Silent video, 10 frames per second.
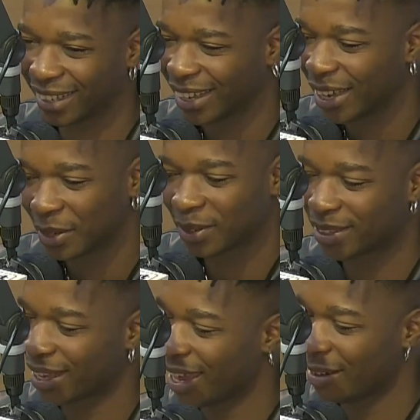No
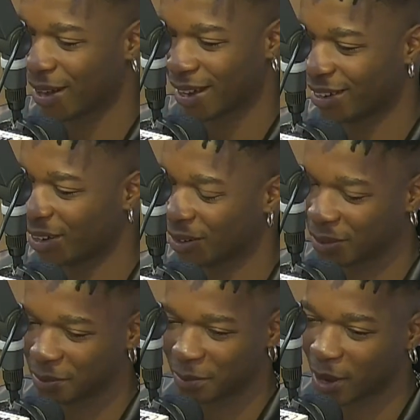time right
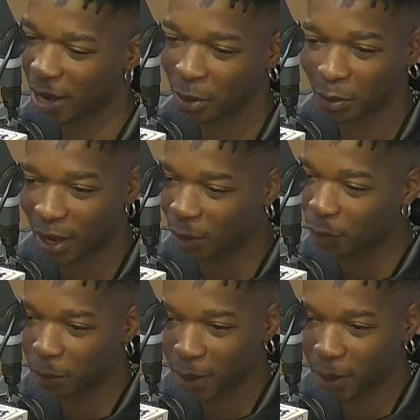now. But I love all my